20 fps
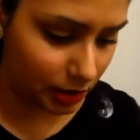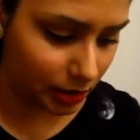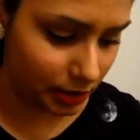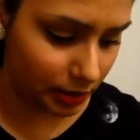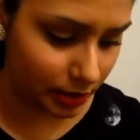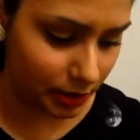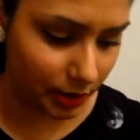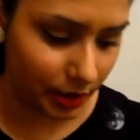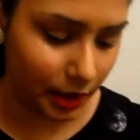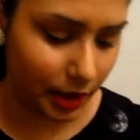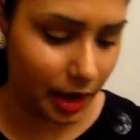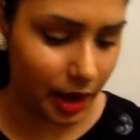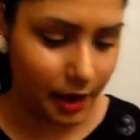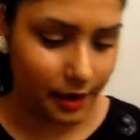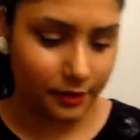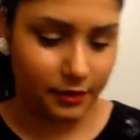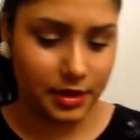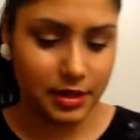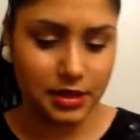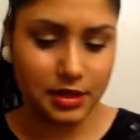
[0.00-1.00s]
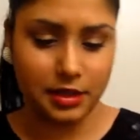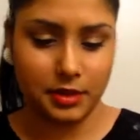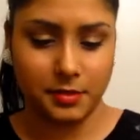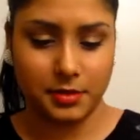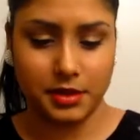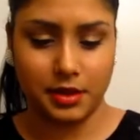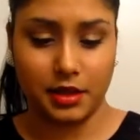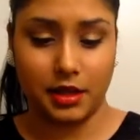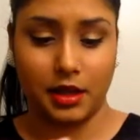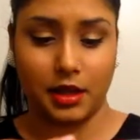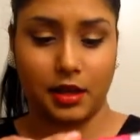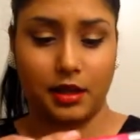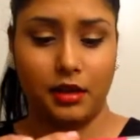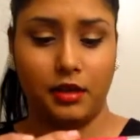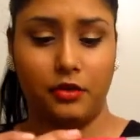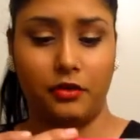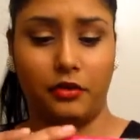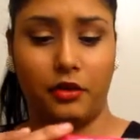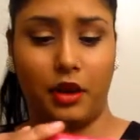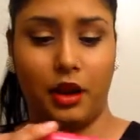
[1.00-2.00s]
Then I have this lipstick
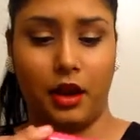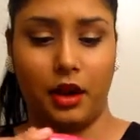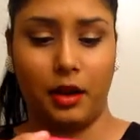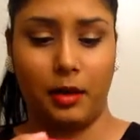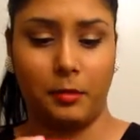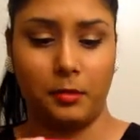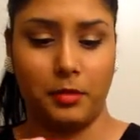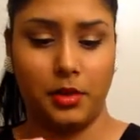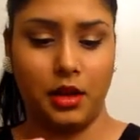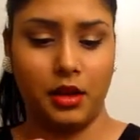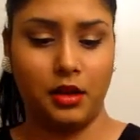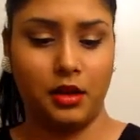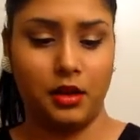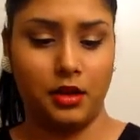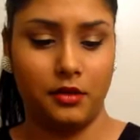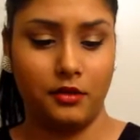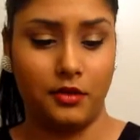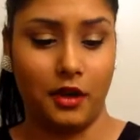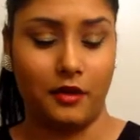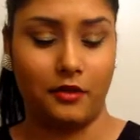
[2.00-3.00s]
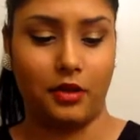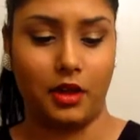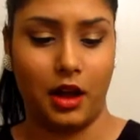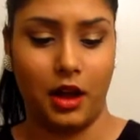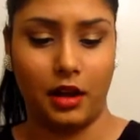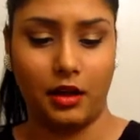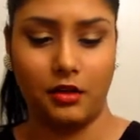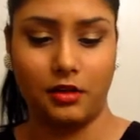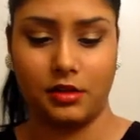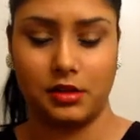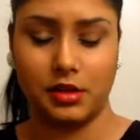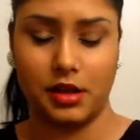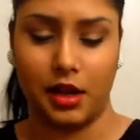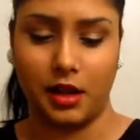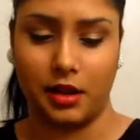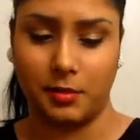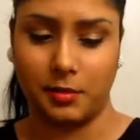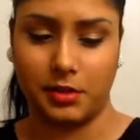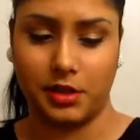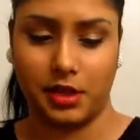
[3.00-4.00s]
from Revlon. It's not
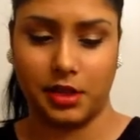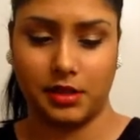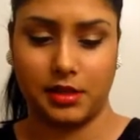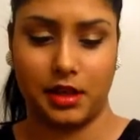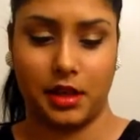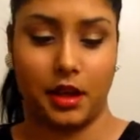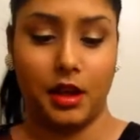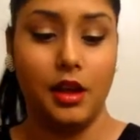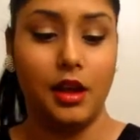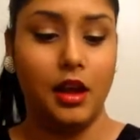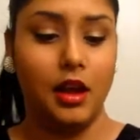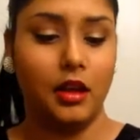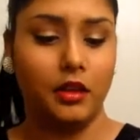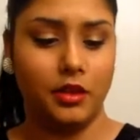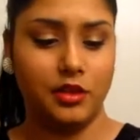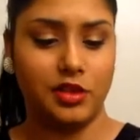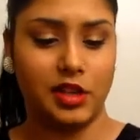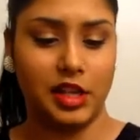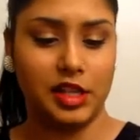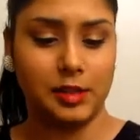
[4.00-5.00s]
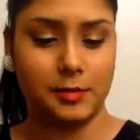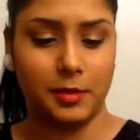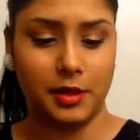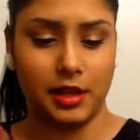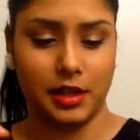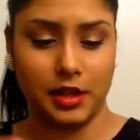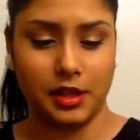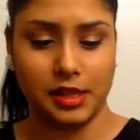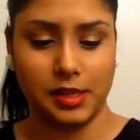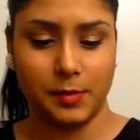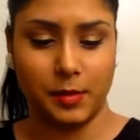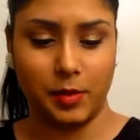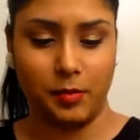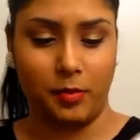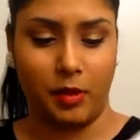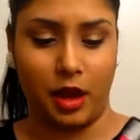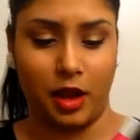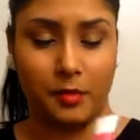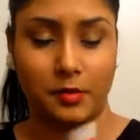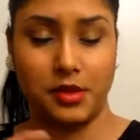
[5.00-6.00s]
a lipstick. It's like the Just Bitten Kissable
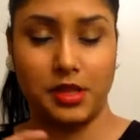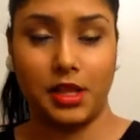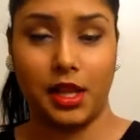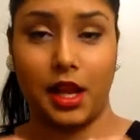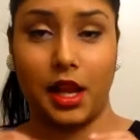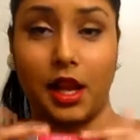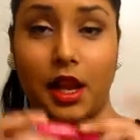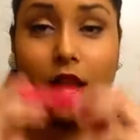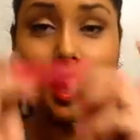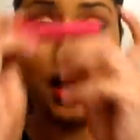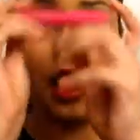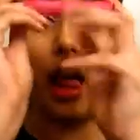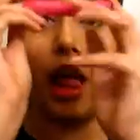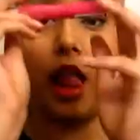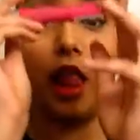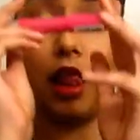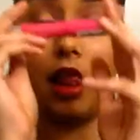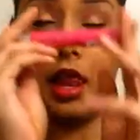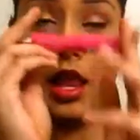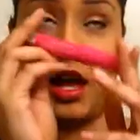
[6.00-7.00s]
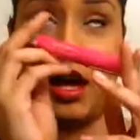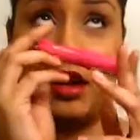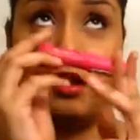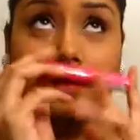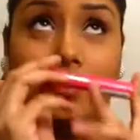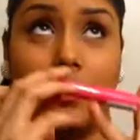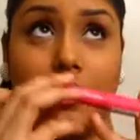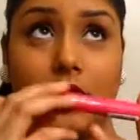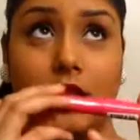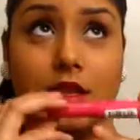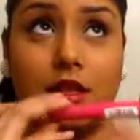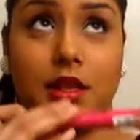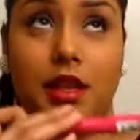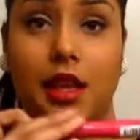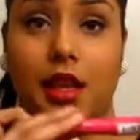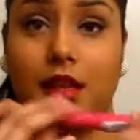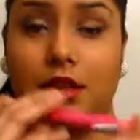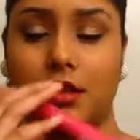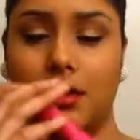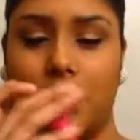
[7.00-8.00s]
Balm Stain. Love these
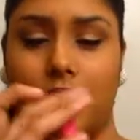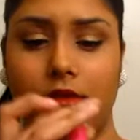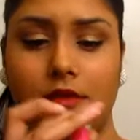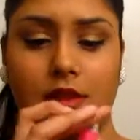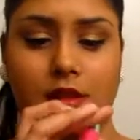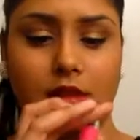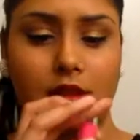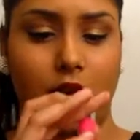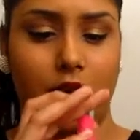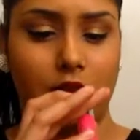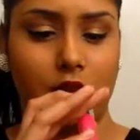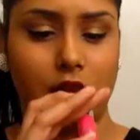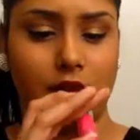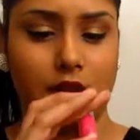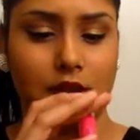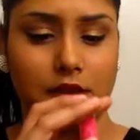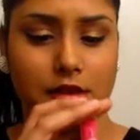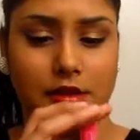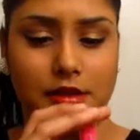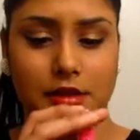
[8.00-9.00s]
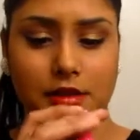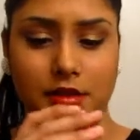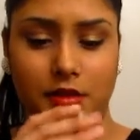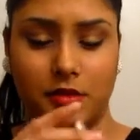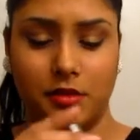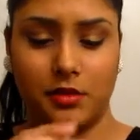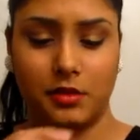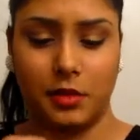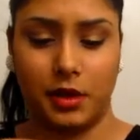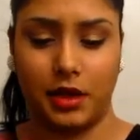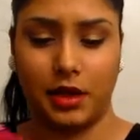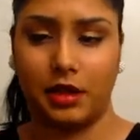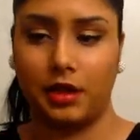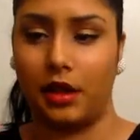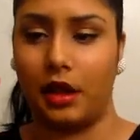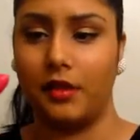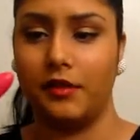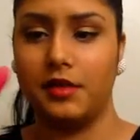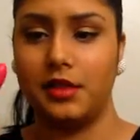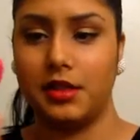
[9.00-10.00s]
things. Love this color. This is in 020
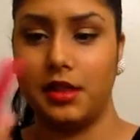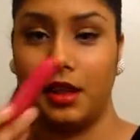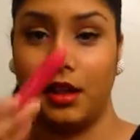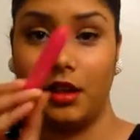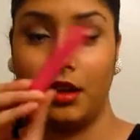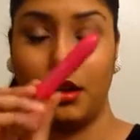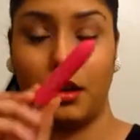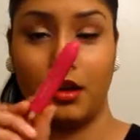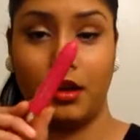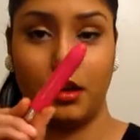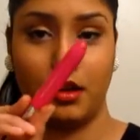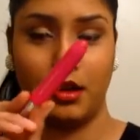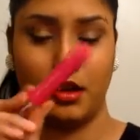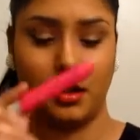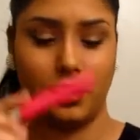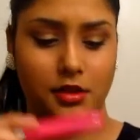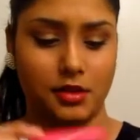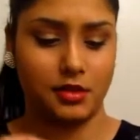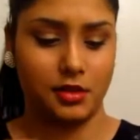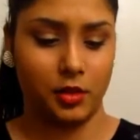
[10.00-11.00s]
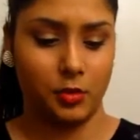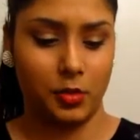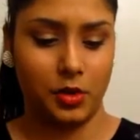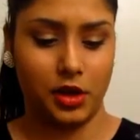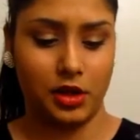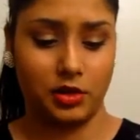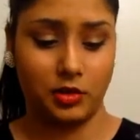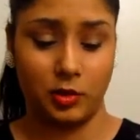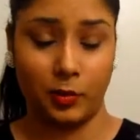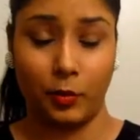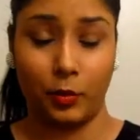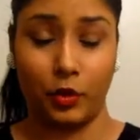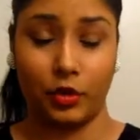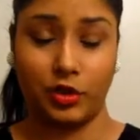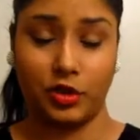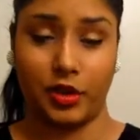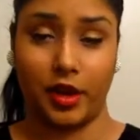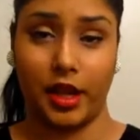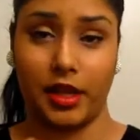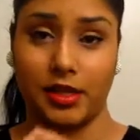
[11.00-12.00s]
Lovesick. Ugh, it is so pretty, so
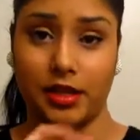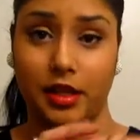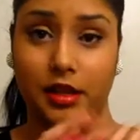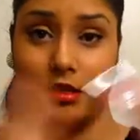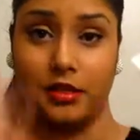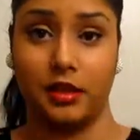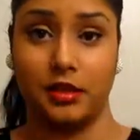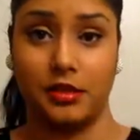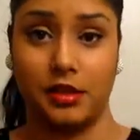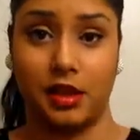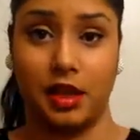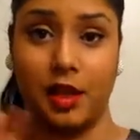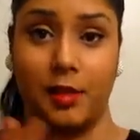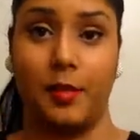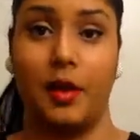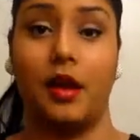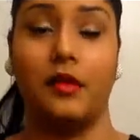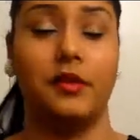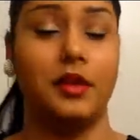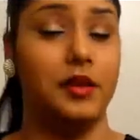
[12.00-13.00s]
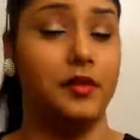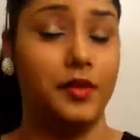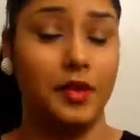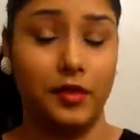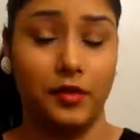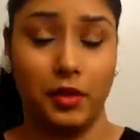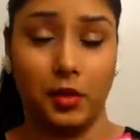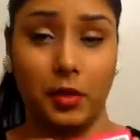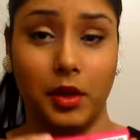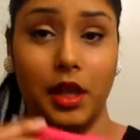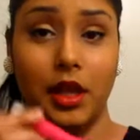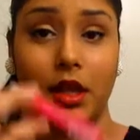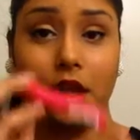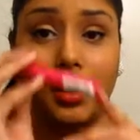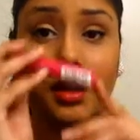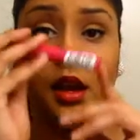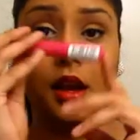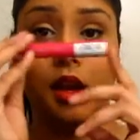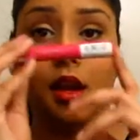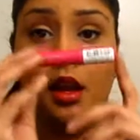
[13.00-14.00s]
moisturizing. Doesn't come off even if you eat.
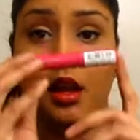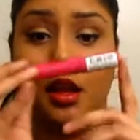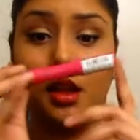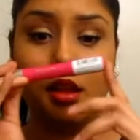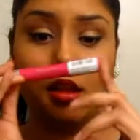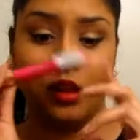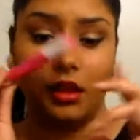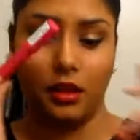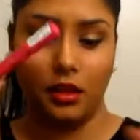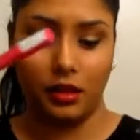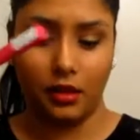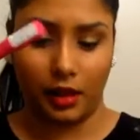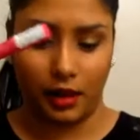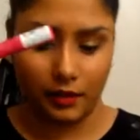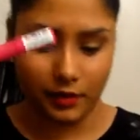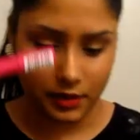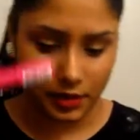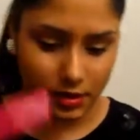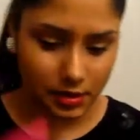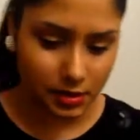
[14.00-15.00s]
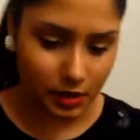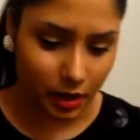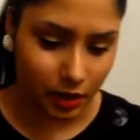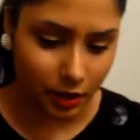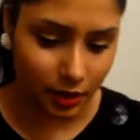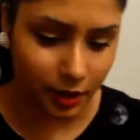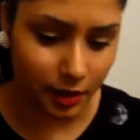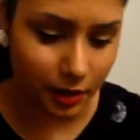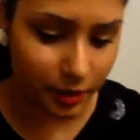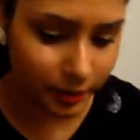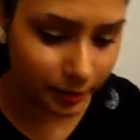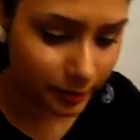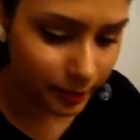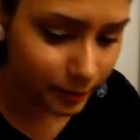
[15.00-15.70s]
Love this color.